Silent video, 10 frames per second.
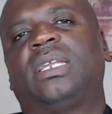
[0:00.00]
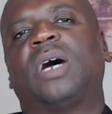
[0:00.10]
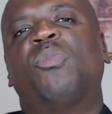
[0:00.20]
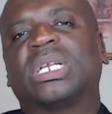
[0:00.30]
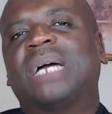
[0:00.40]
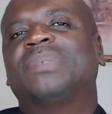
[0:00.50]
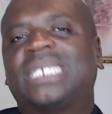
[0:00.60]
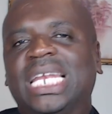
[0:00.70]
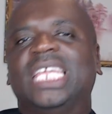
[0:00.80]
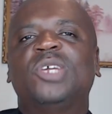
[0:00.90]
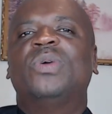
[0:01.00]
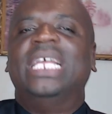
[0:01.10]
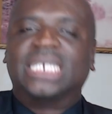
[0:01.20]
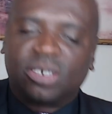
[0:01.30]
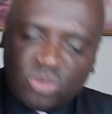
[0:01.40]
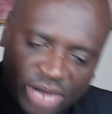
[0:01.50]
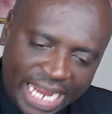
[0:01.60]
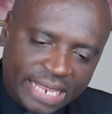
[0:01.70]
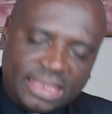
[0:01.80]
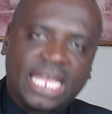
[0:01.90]
that what I'm telling you is the
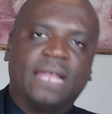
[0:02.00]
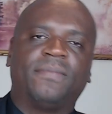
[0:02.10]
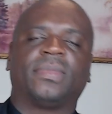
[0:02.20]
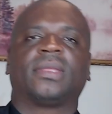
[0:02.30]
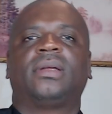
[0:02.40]
right thing.